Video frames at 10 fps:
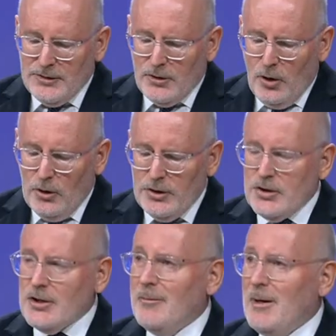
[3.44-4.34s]
the
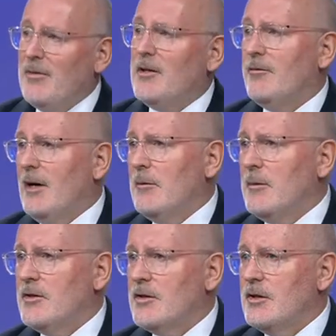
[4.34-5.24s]
College about the
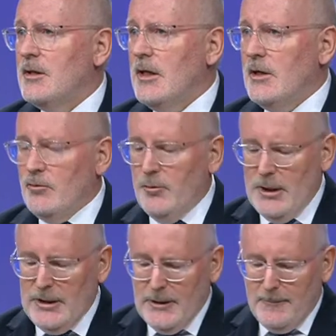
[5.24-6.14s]
developments in
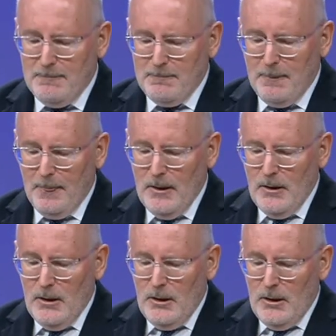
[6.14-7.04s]
Romania.
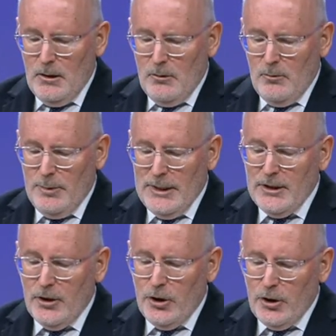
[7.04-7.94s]

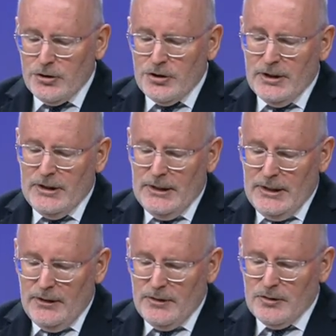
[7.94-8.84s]
Romania urgently
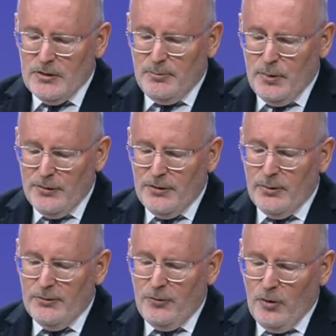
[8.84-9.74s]
needs to put the
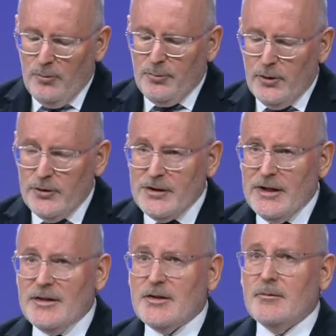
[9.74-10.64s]
reform
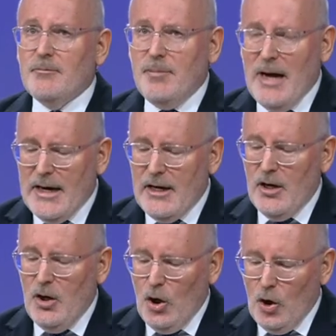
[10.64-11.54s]
process back
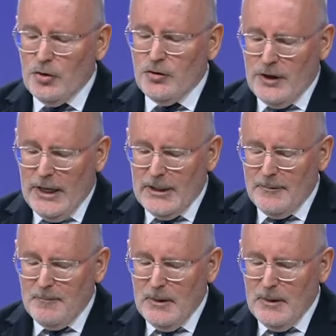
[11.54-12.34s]
on track.